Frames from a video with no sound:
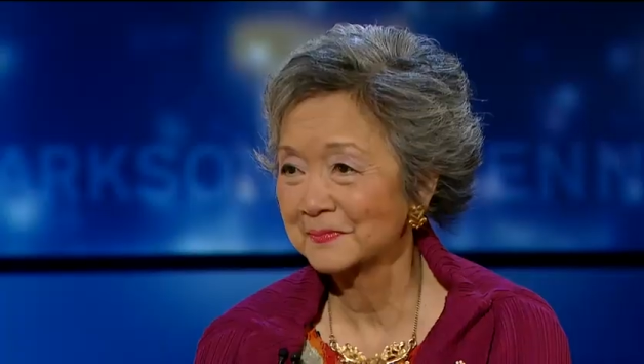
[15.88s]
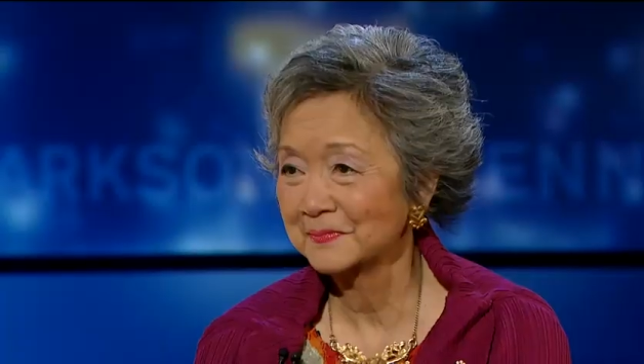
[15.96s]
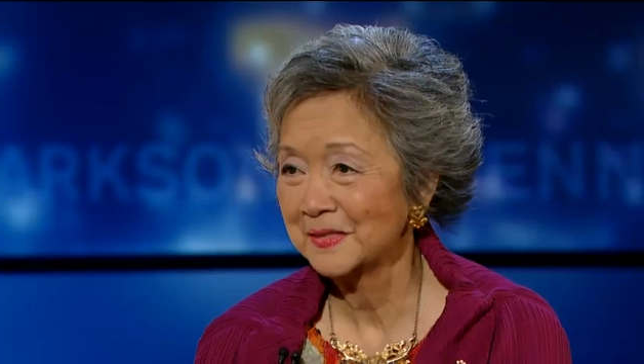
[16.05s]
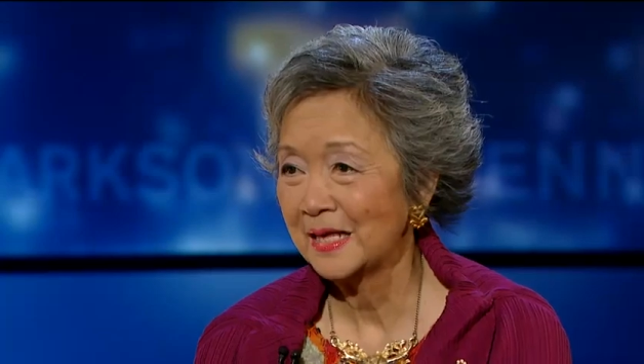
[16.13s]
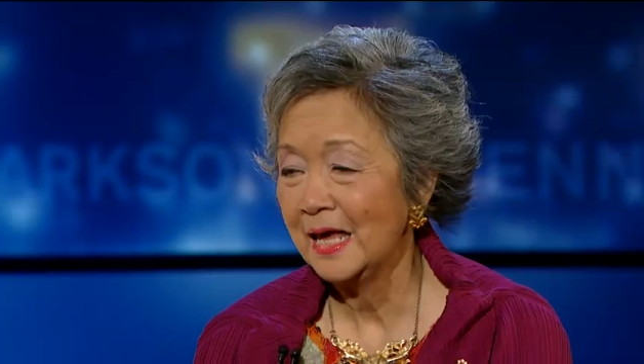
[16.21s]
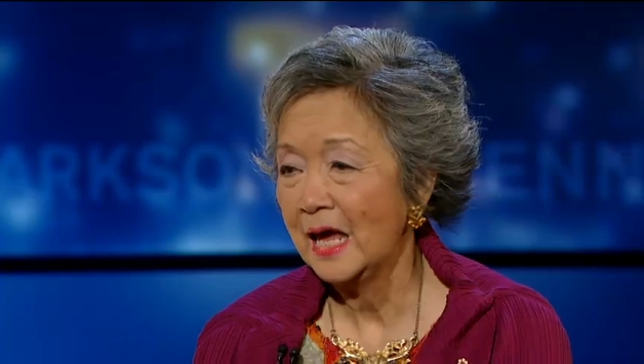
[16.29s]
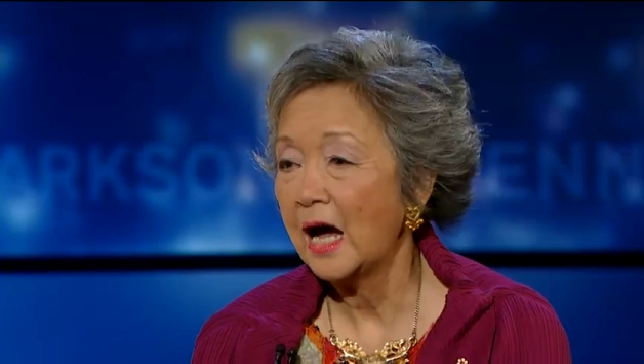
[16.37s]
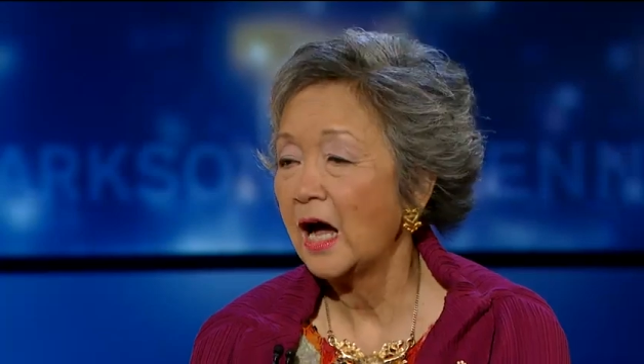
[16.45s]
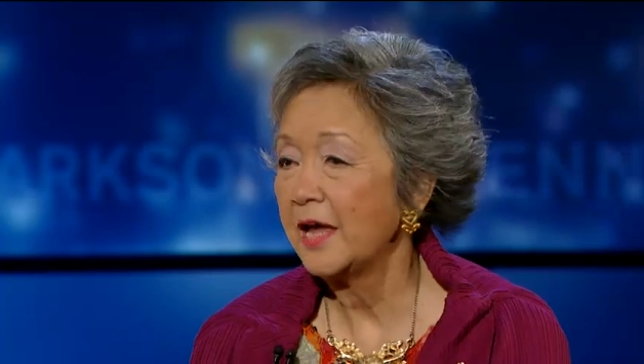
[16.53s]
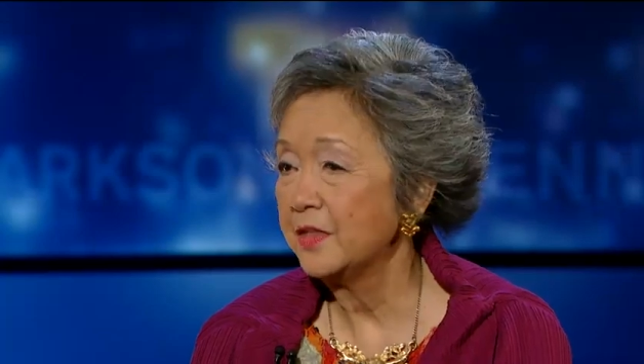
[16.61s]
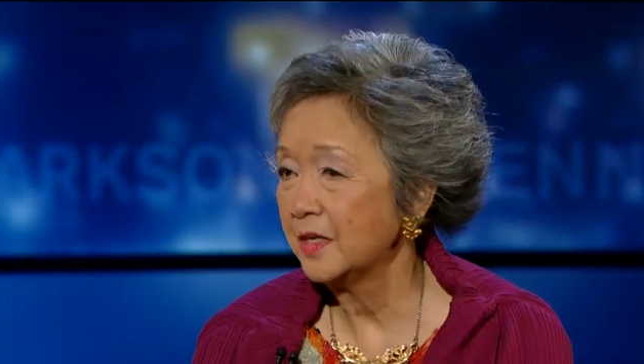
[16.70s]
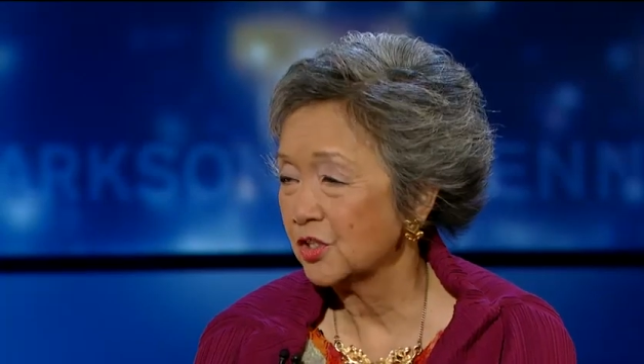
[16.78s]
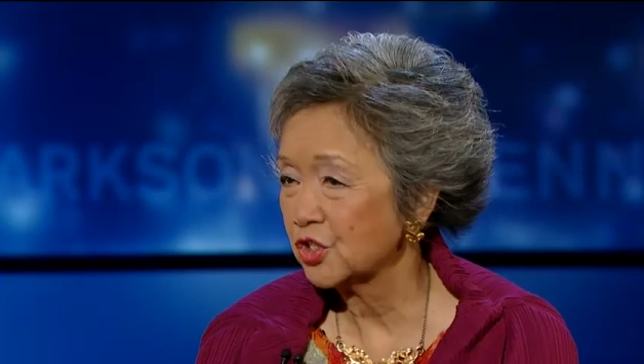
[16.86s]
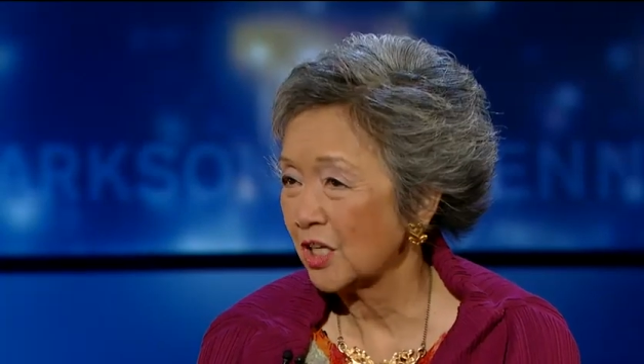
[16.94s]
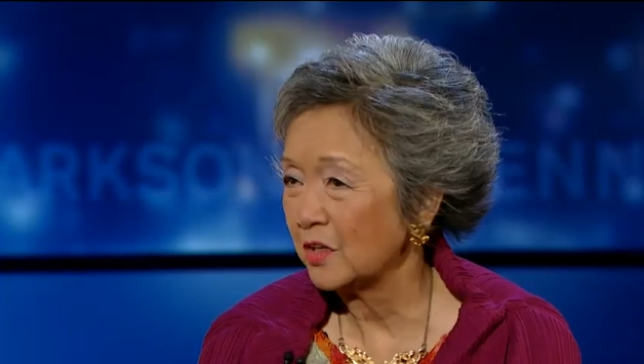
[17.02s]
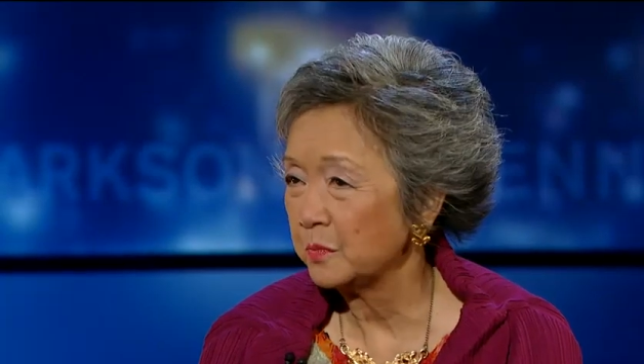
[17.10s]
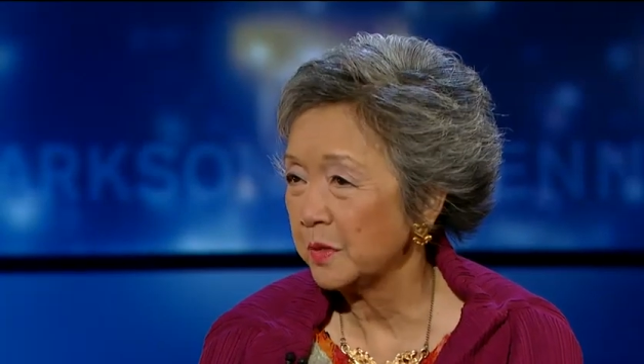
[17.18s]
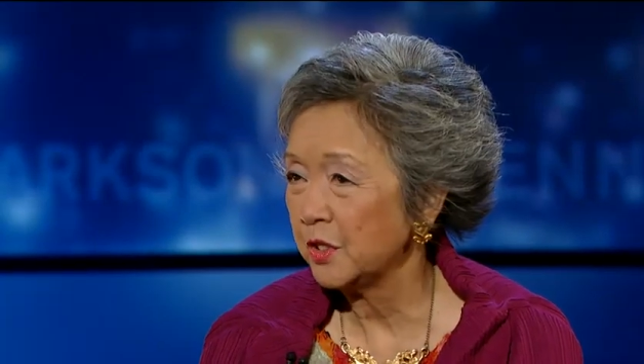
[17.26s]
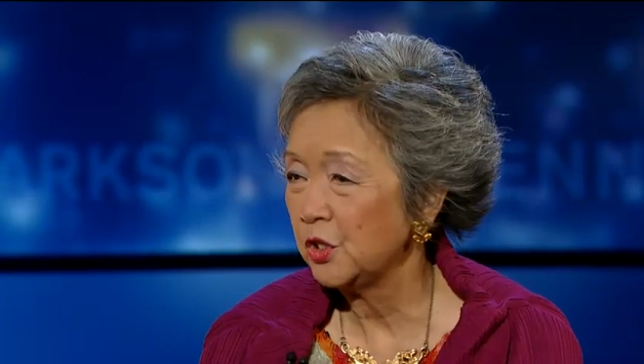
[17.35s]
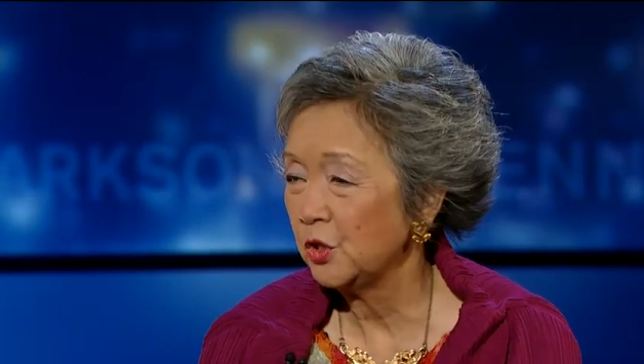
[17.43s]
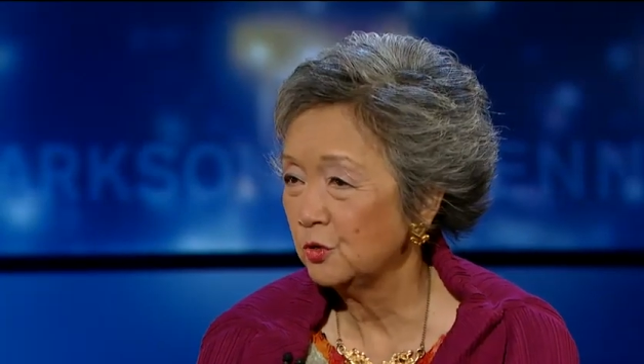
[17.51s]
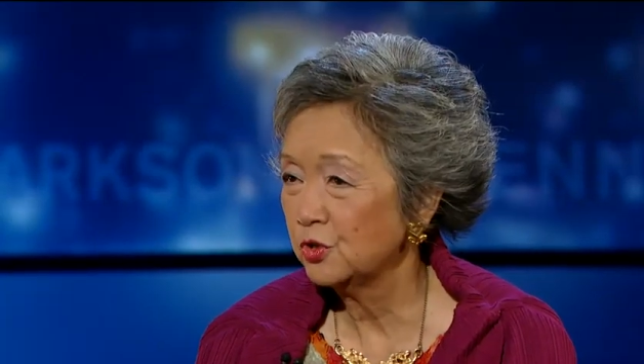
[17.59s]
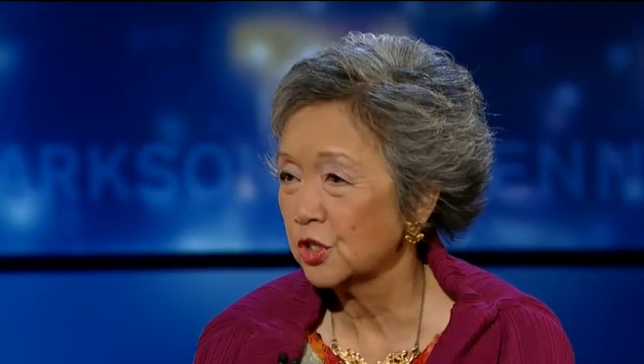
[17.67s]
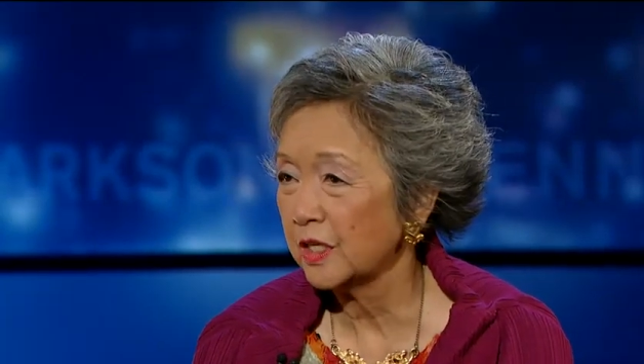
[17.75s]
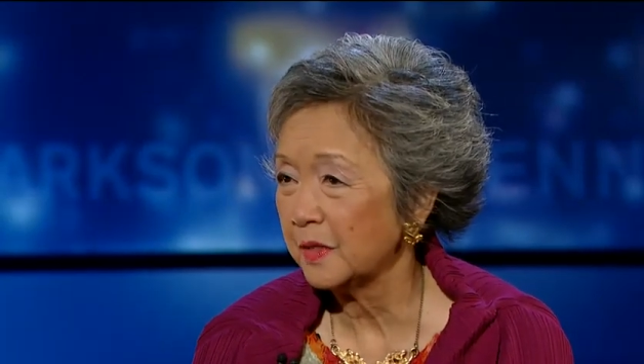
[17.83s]
you? I think it shaped me
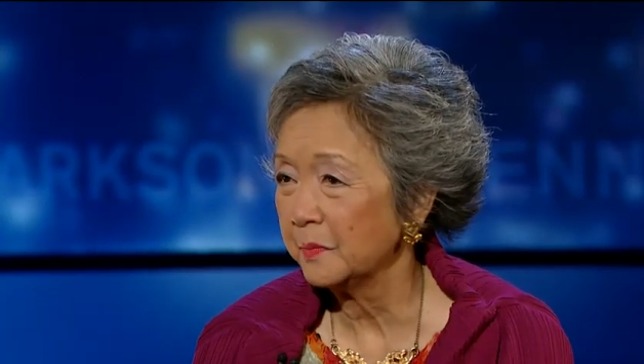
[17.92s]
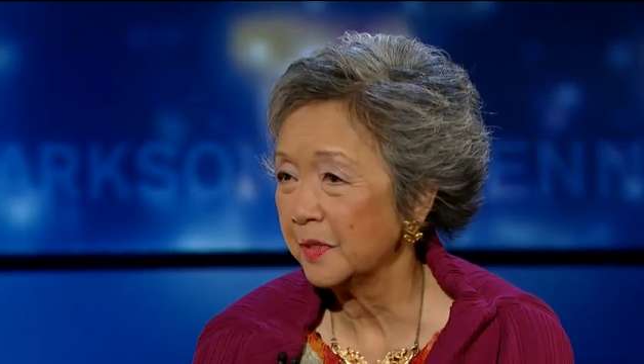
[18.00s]
hugely.